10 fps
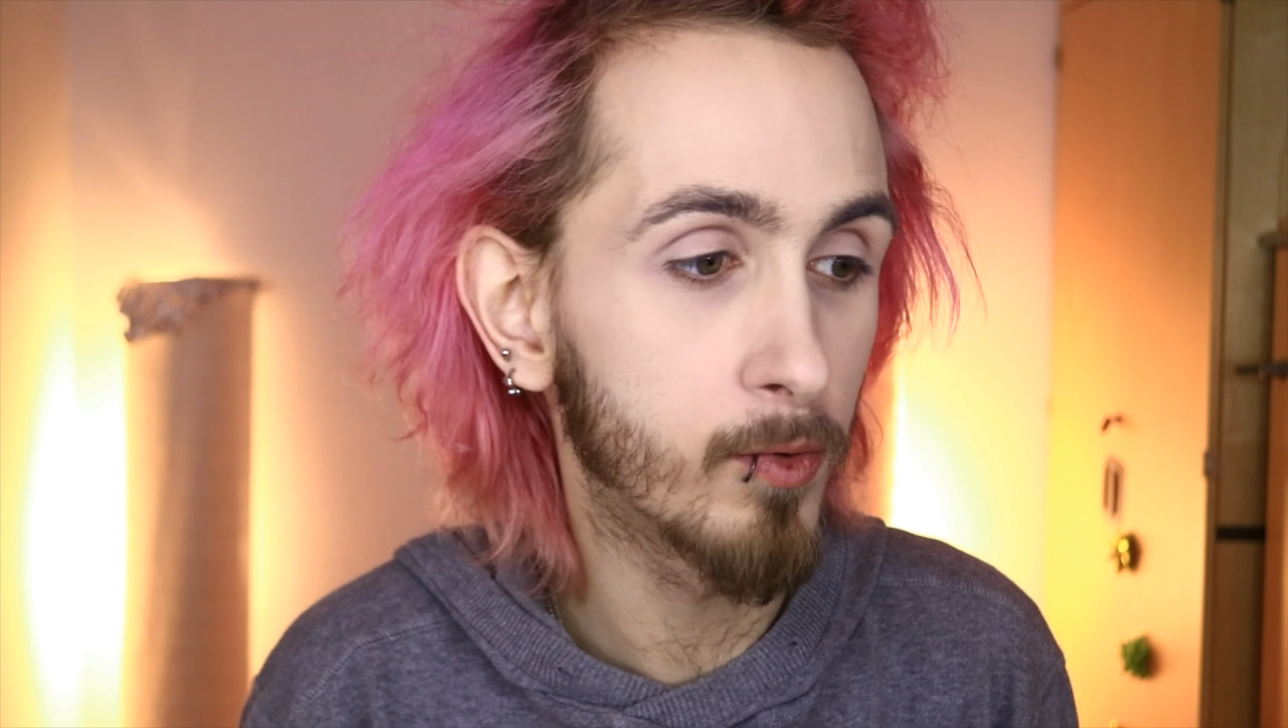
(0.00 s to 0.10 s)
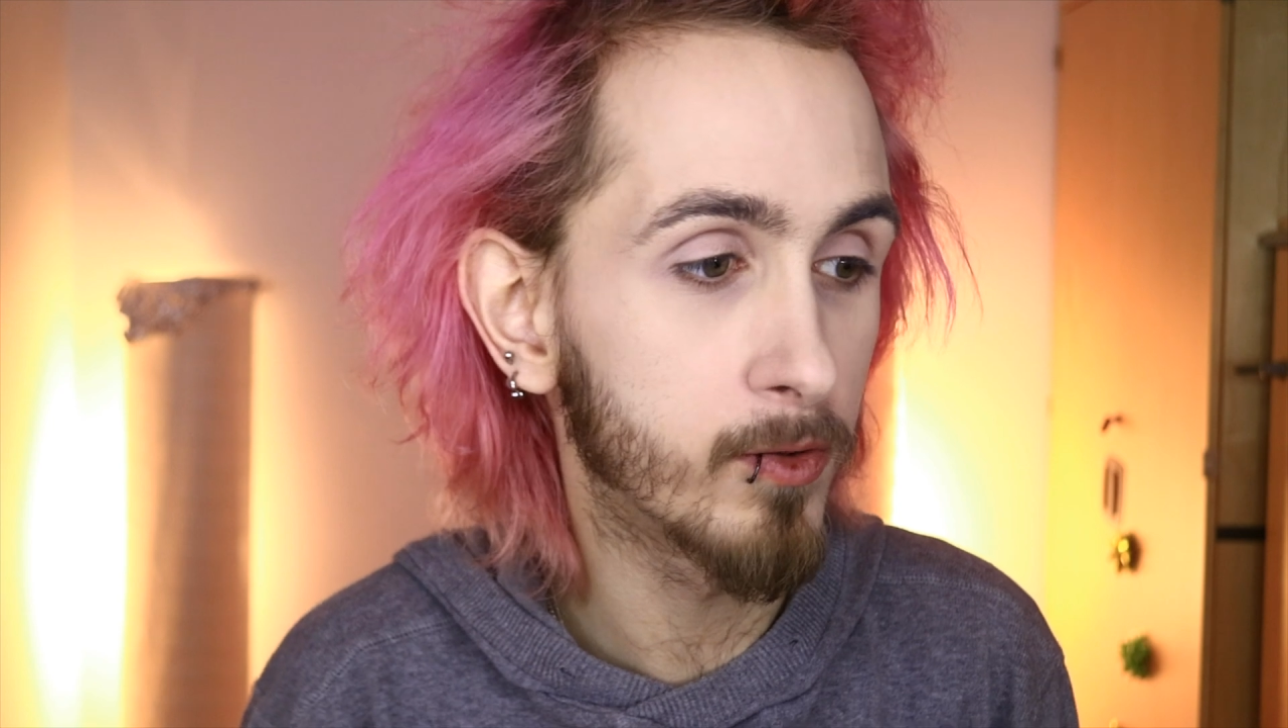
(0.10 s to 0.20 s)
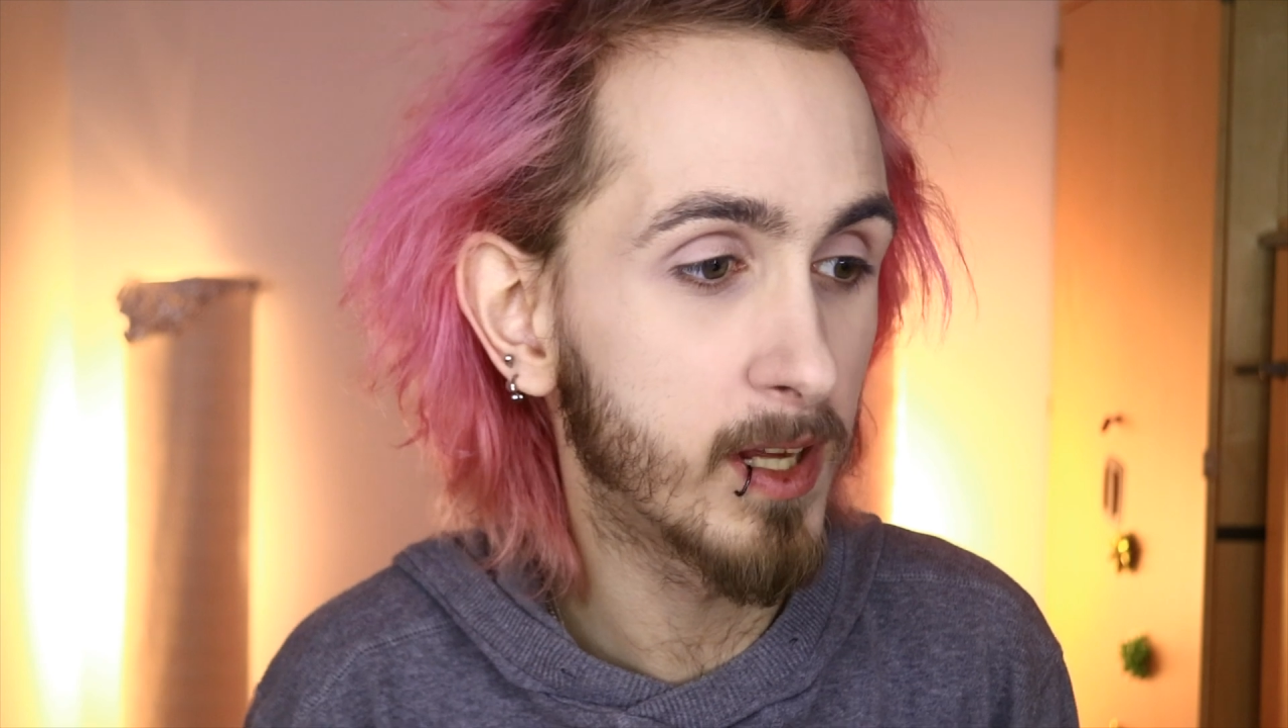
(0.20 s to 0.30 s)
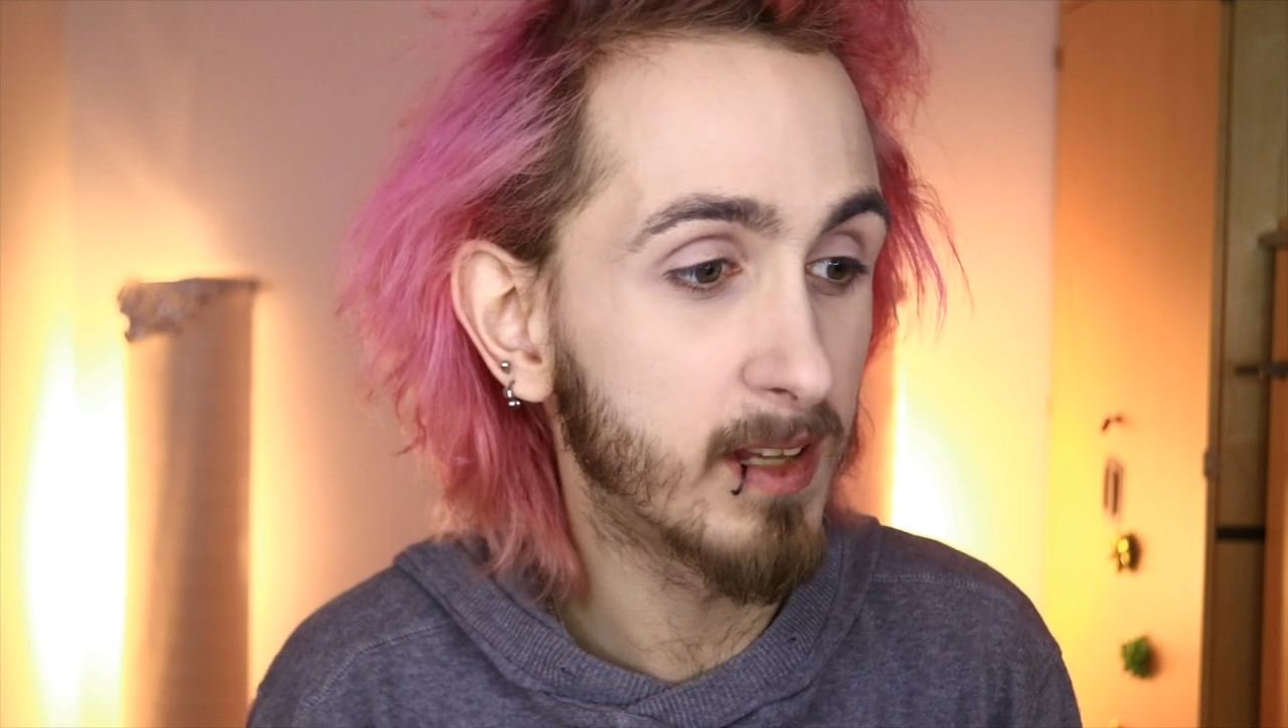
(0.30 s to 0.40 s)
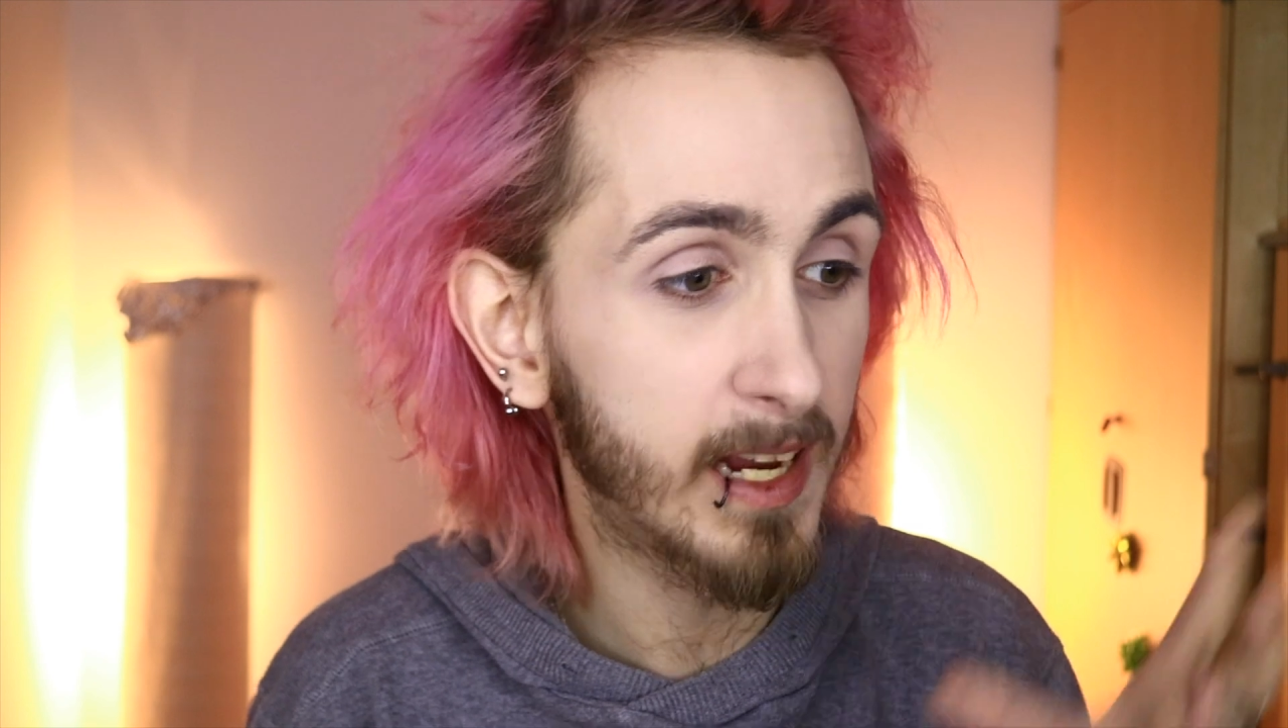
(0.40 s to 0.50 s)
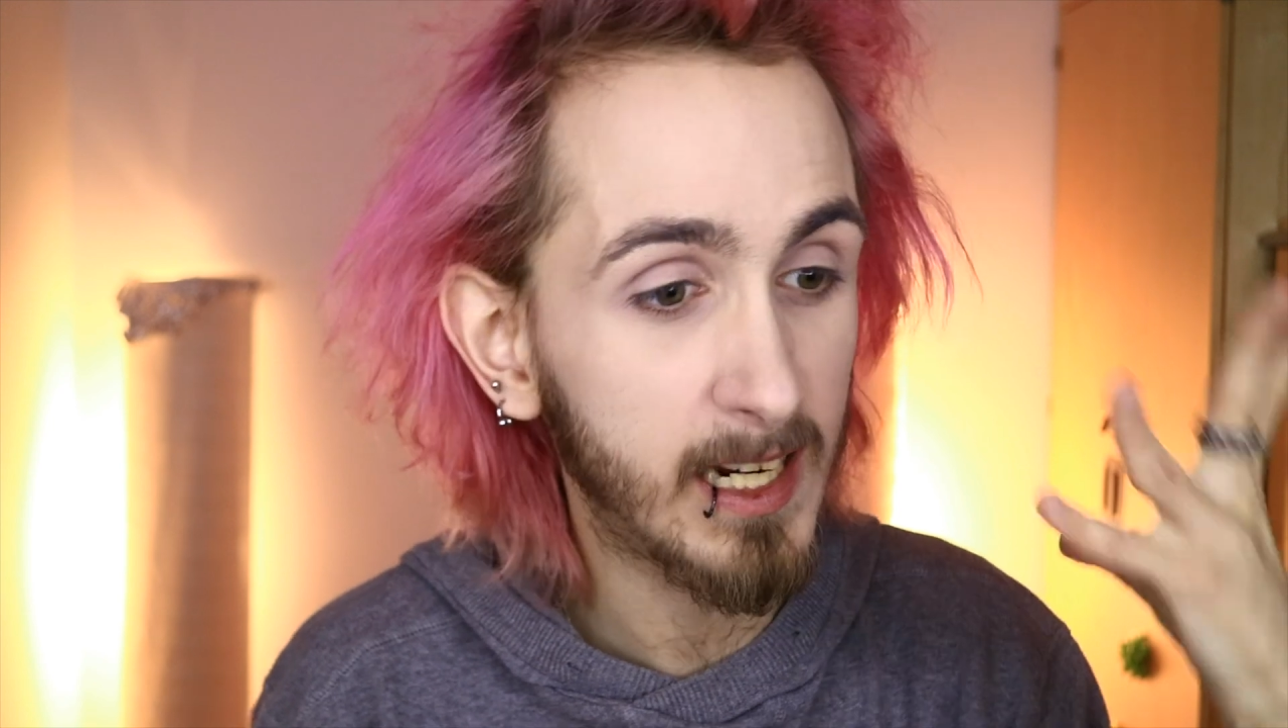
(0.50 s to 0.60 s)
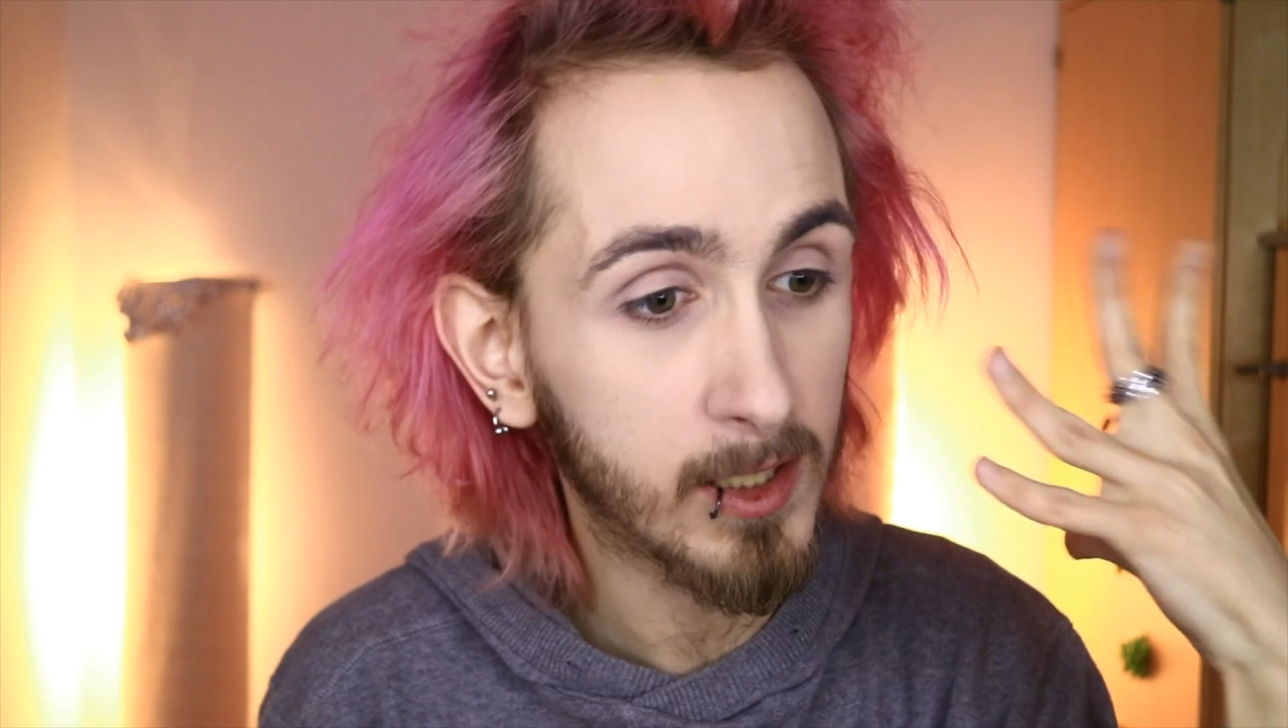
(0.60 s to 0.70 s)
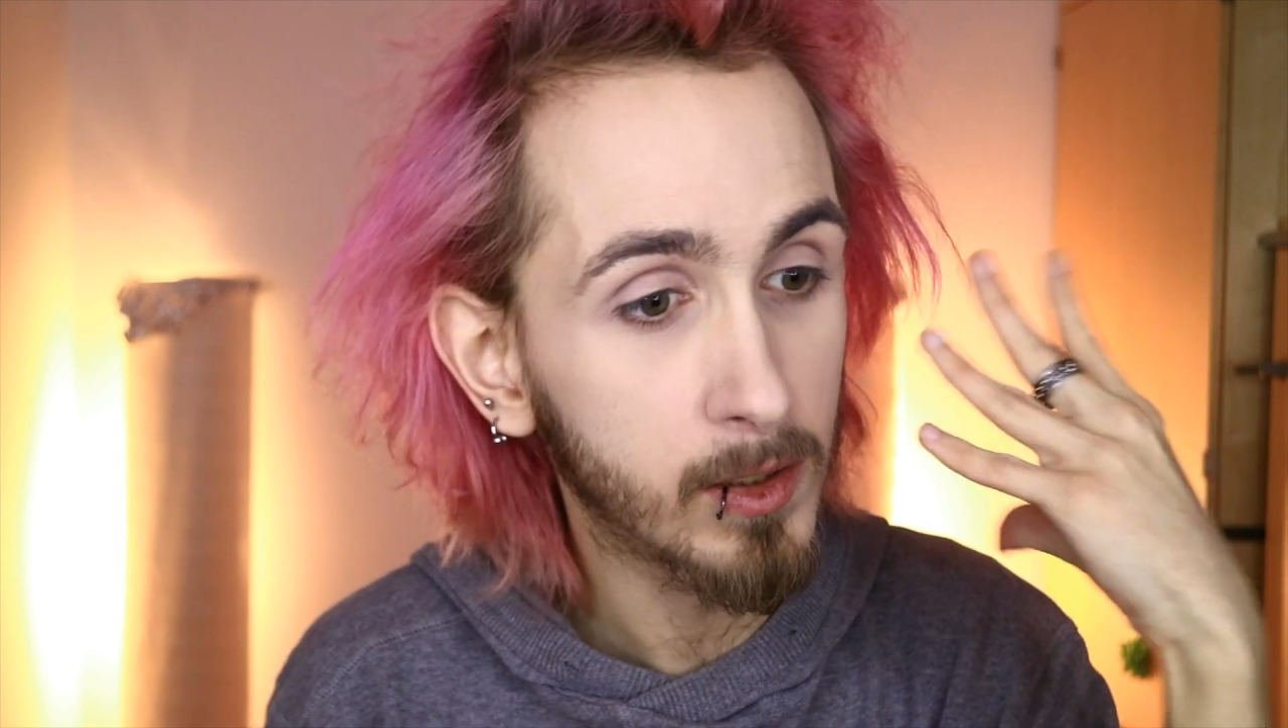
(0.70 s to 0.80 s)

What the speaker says: want that really